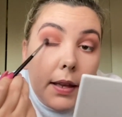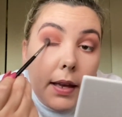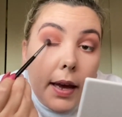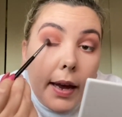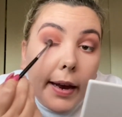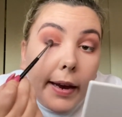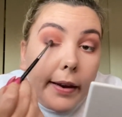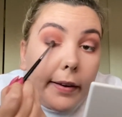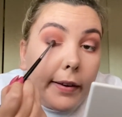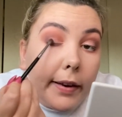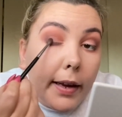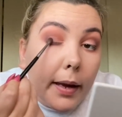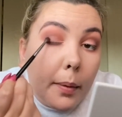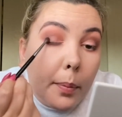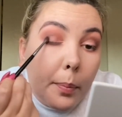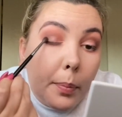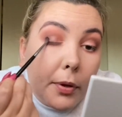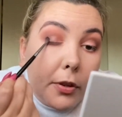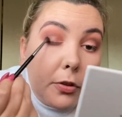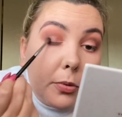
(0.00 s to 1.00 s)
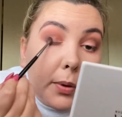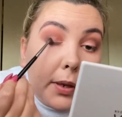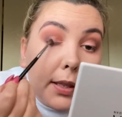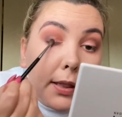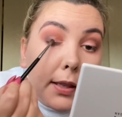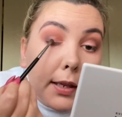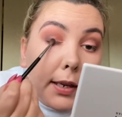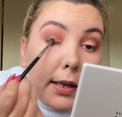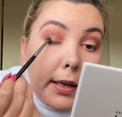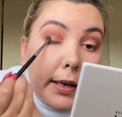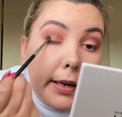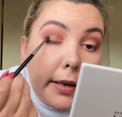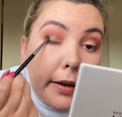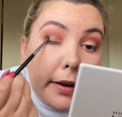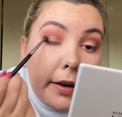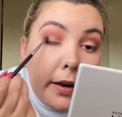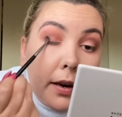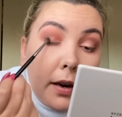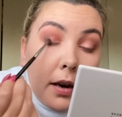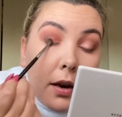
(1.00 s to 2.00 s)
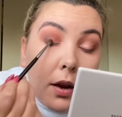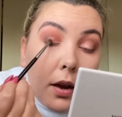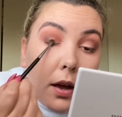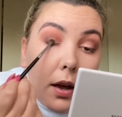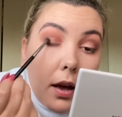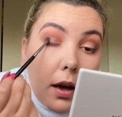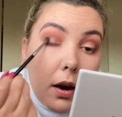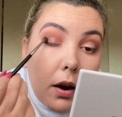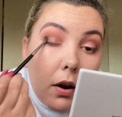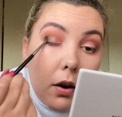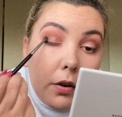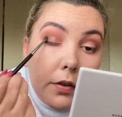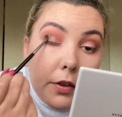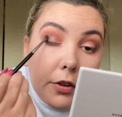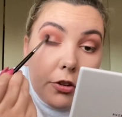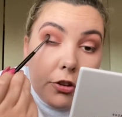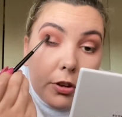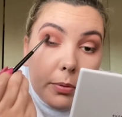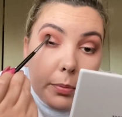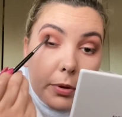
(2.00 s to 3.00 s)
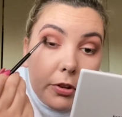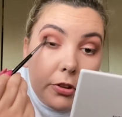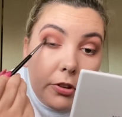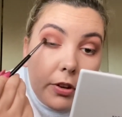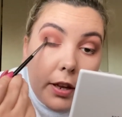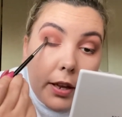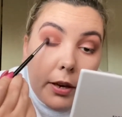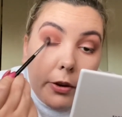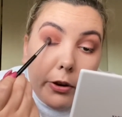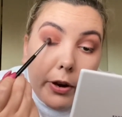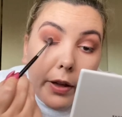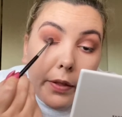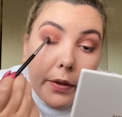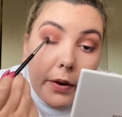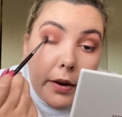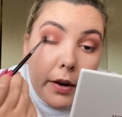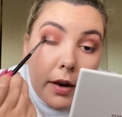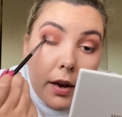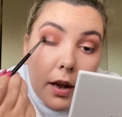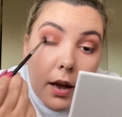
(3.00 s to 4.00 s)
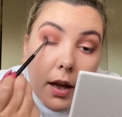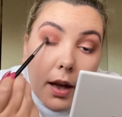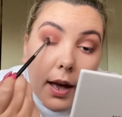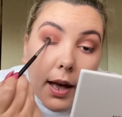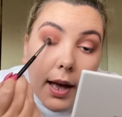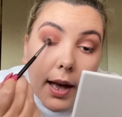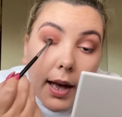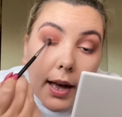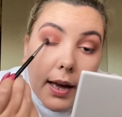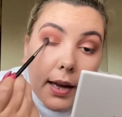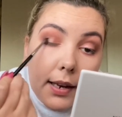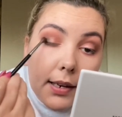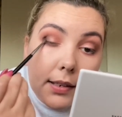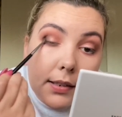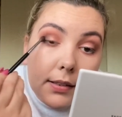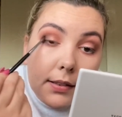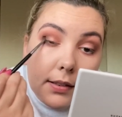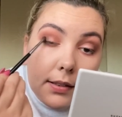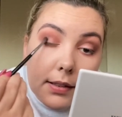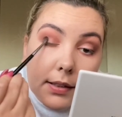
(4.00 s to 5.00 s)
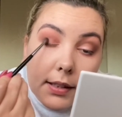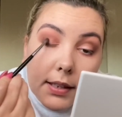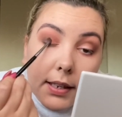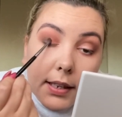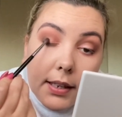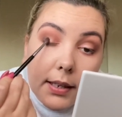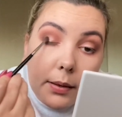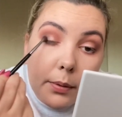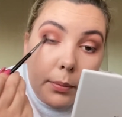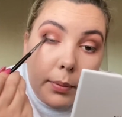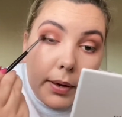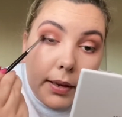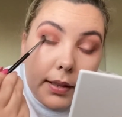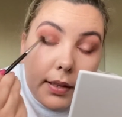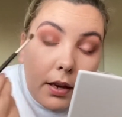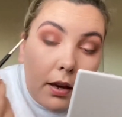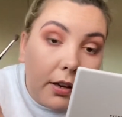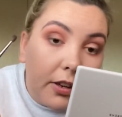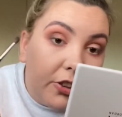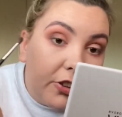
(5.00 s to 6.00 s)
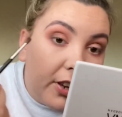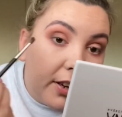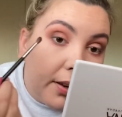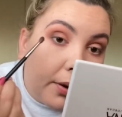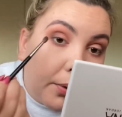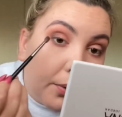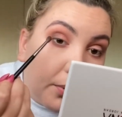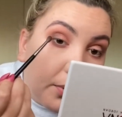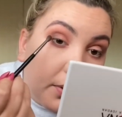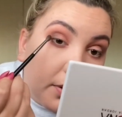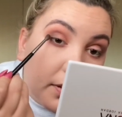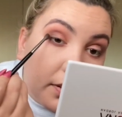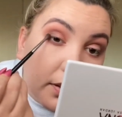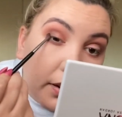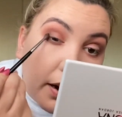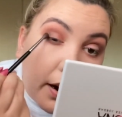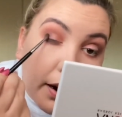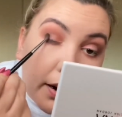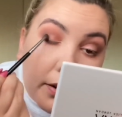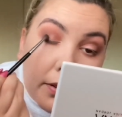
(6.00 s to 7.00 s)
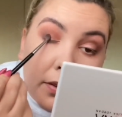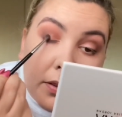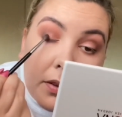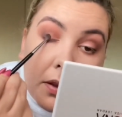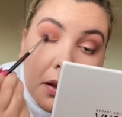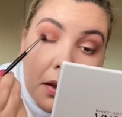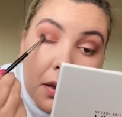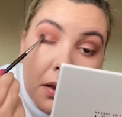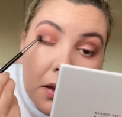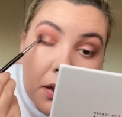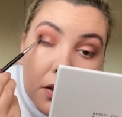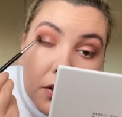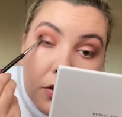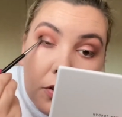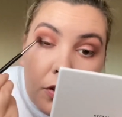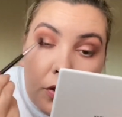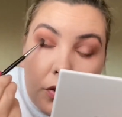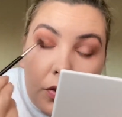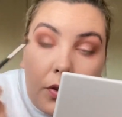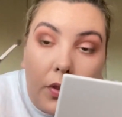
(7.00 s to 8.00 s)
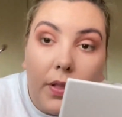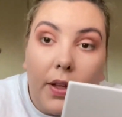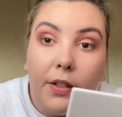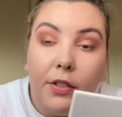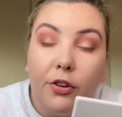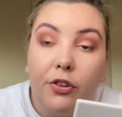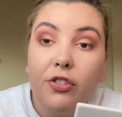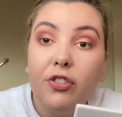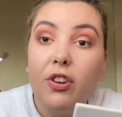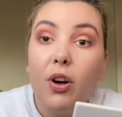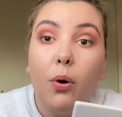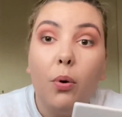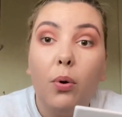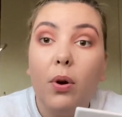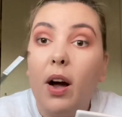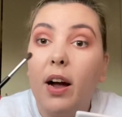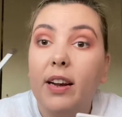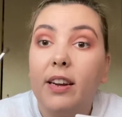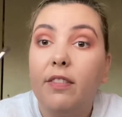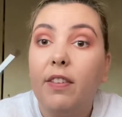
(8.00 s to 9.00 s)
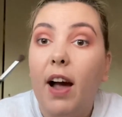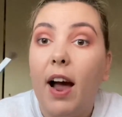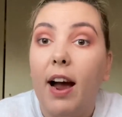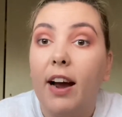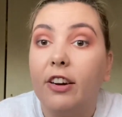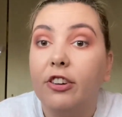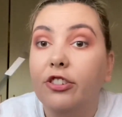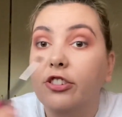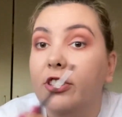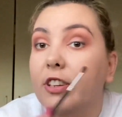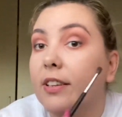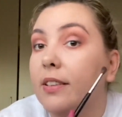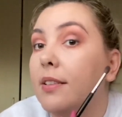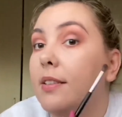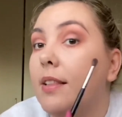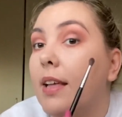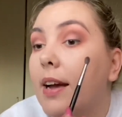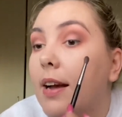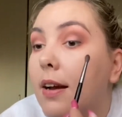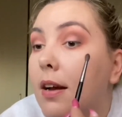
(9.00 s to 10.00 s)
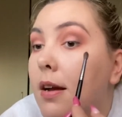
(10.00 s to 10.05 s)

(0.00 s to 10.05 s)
area between the glitter, or the shimmer shade rather, and where the eyeshadow starts, just so that there's no kind of harshness there.